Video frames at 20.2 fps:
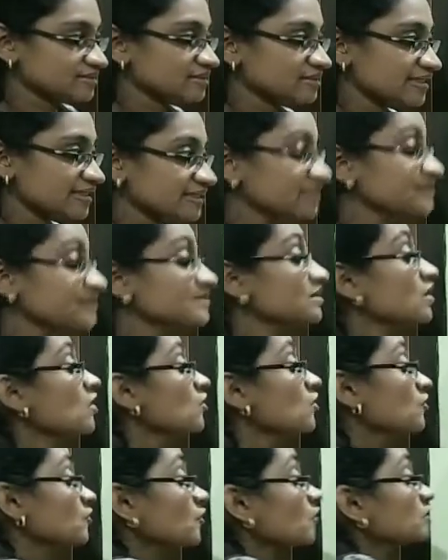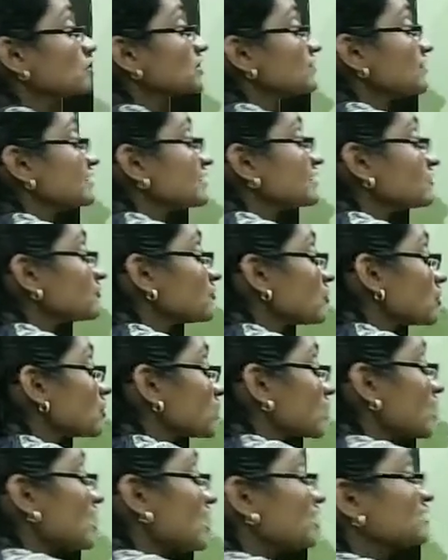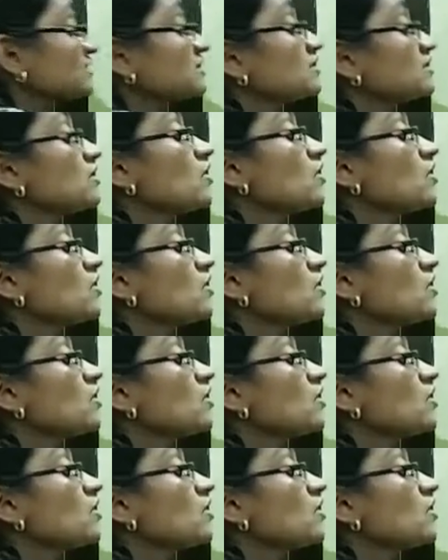That is for the weather forecast,